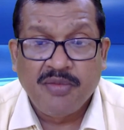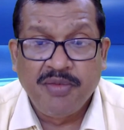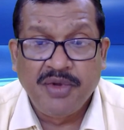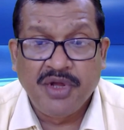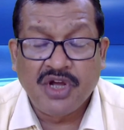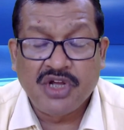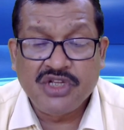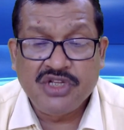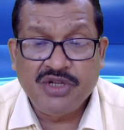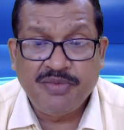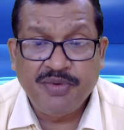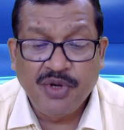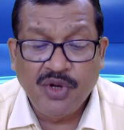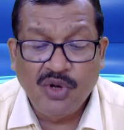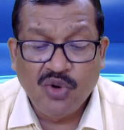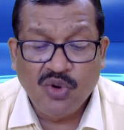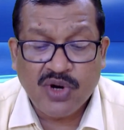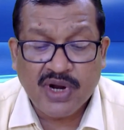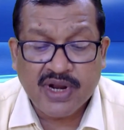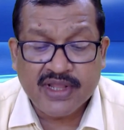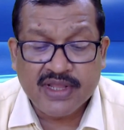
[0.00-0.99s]
Because if you
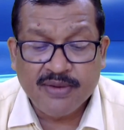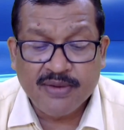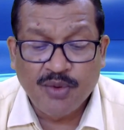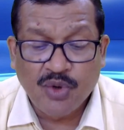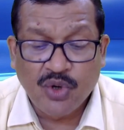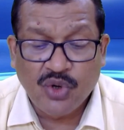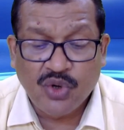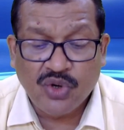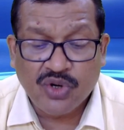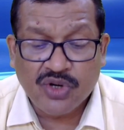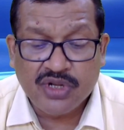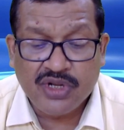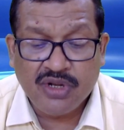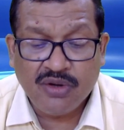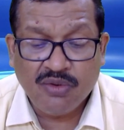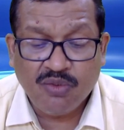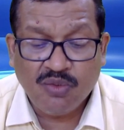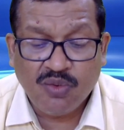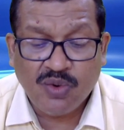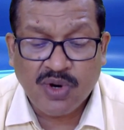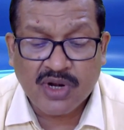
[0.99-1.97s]
look at the board,
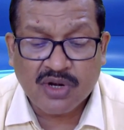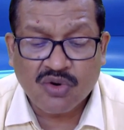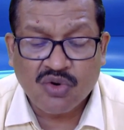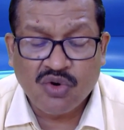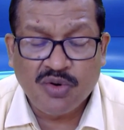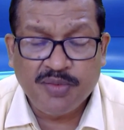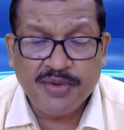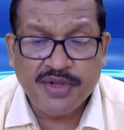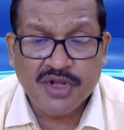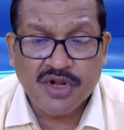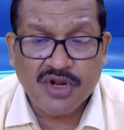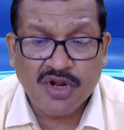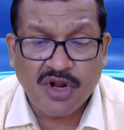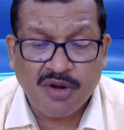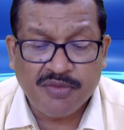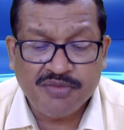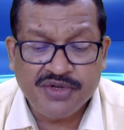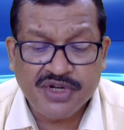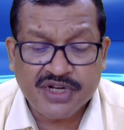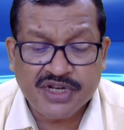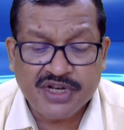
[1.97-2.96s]
what could be the
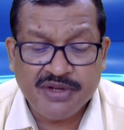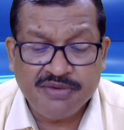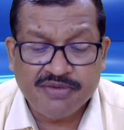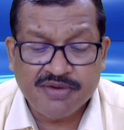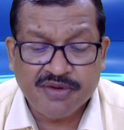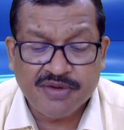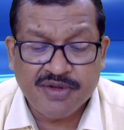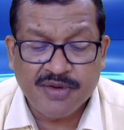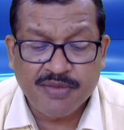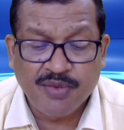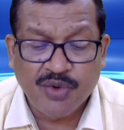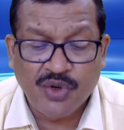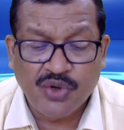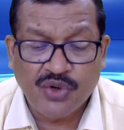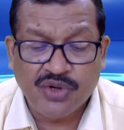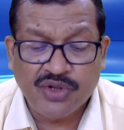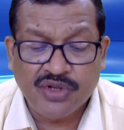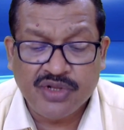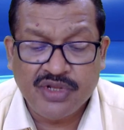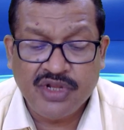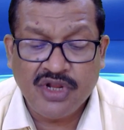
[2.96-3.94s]
objectives of the
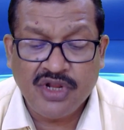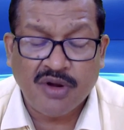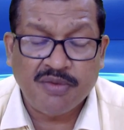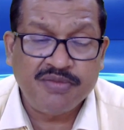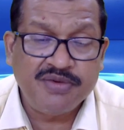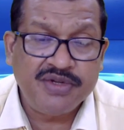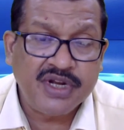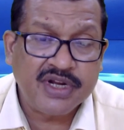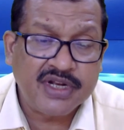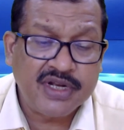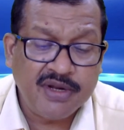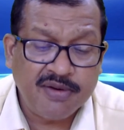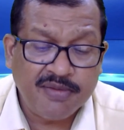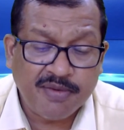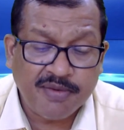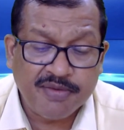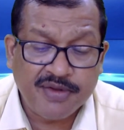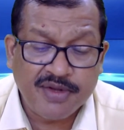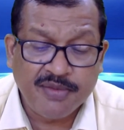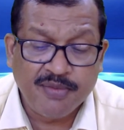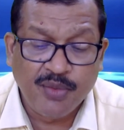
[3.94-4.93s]
board? The objective
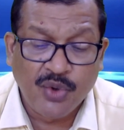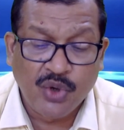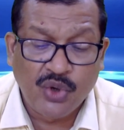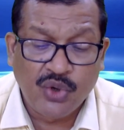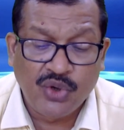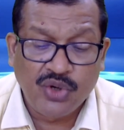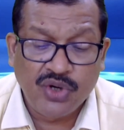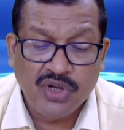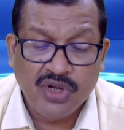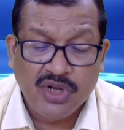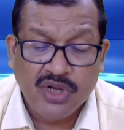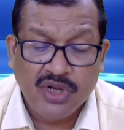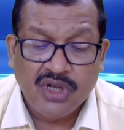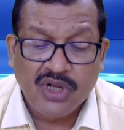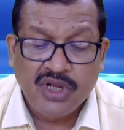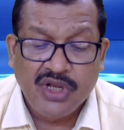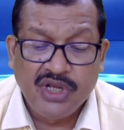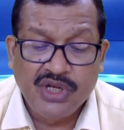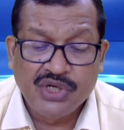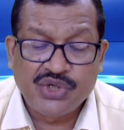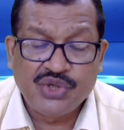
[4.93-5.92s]
of the board
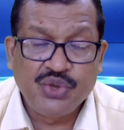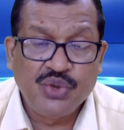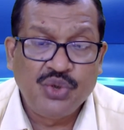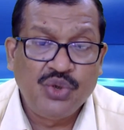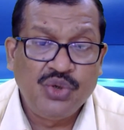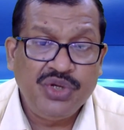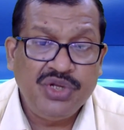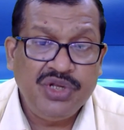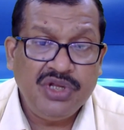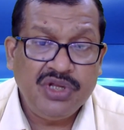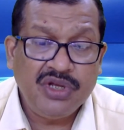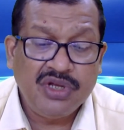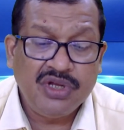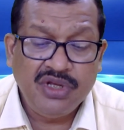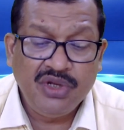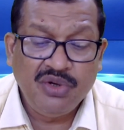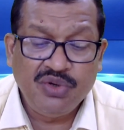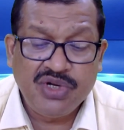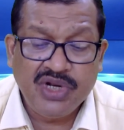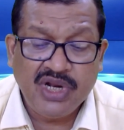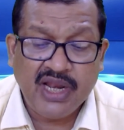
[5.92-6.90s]
is to
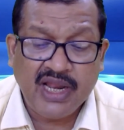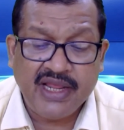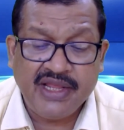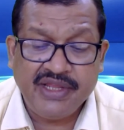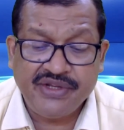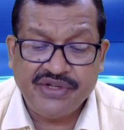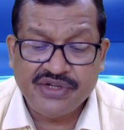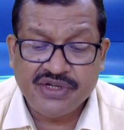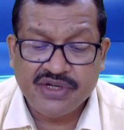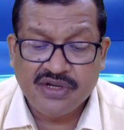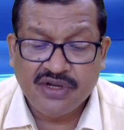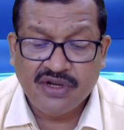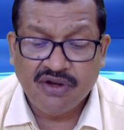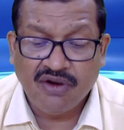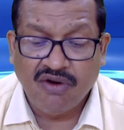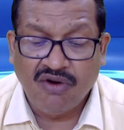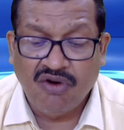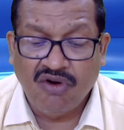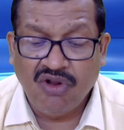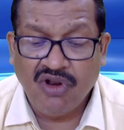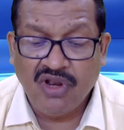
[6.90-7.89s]
utilize
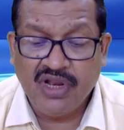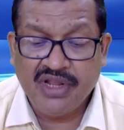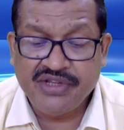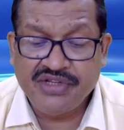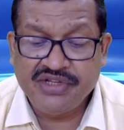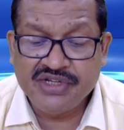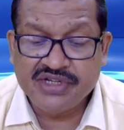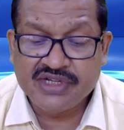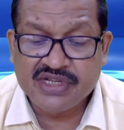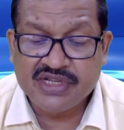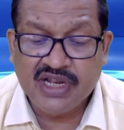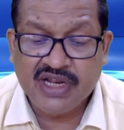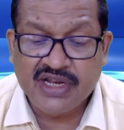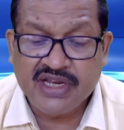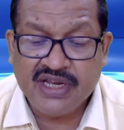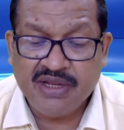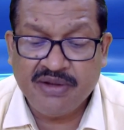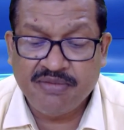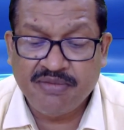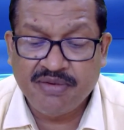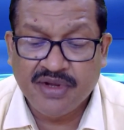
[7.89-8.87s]
all
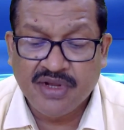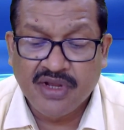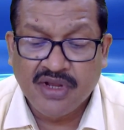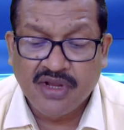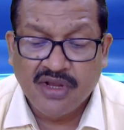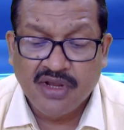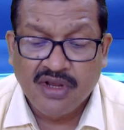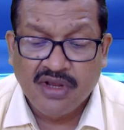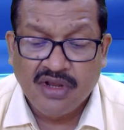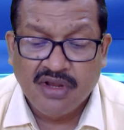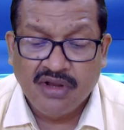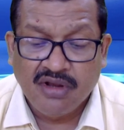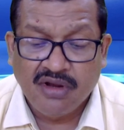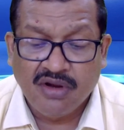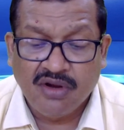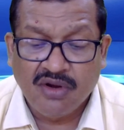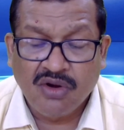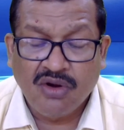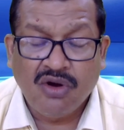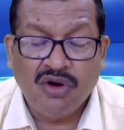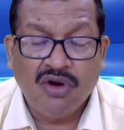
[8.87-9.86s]
legislative,
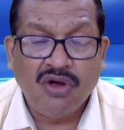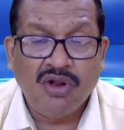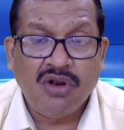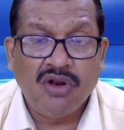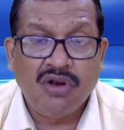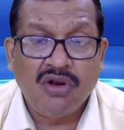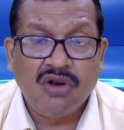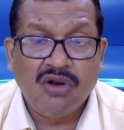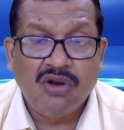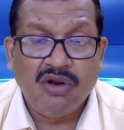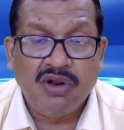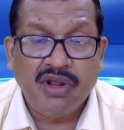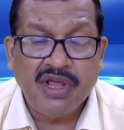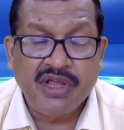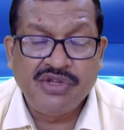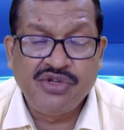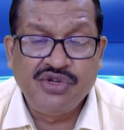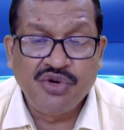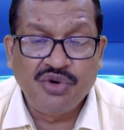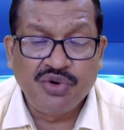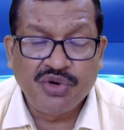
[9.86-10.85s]
all
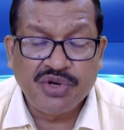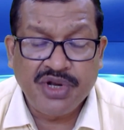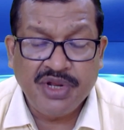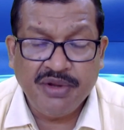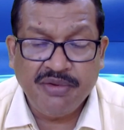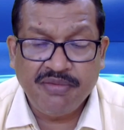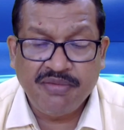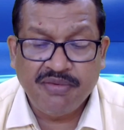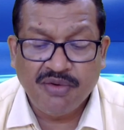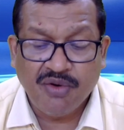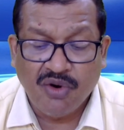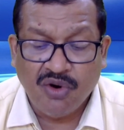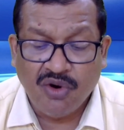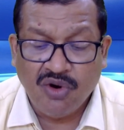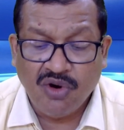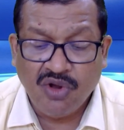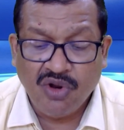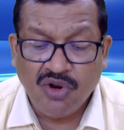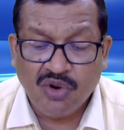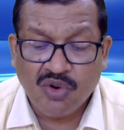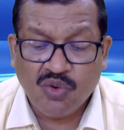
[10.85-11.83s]
executive,
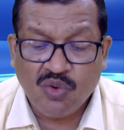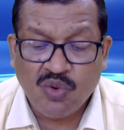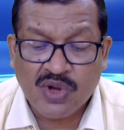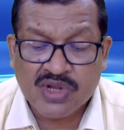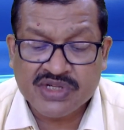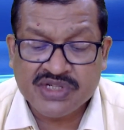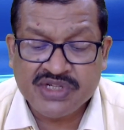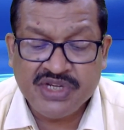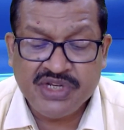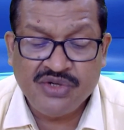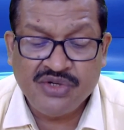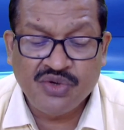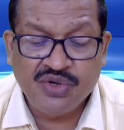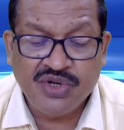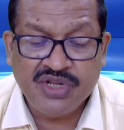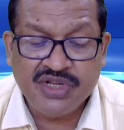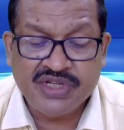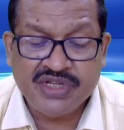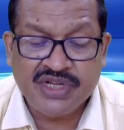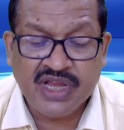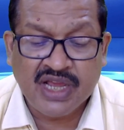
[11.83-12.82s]
all
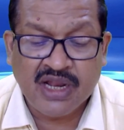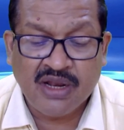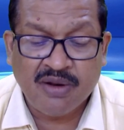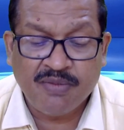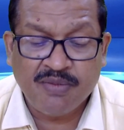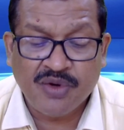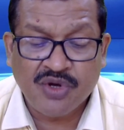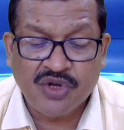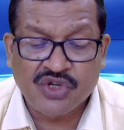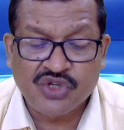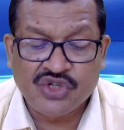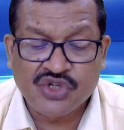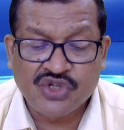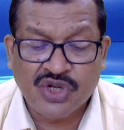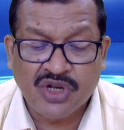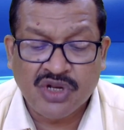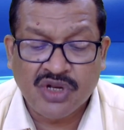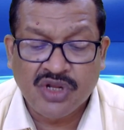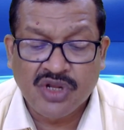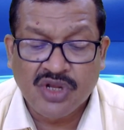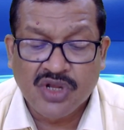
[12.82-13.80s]
quasi-judicial
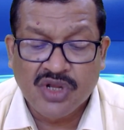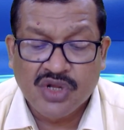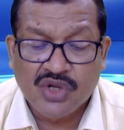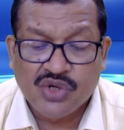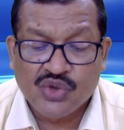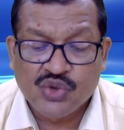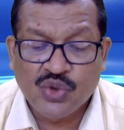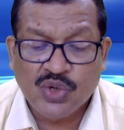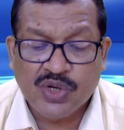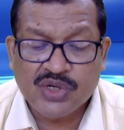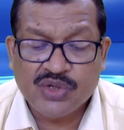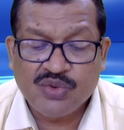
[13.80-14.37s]
function so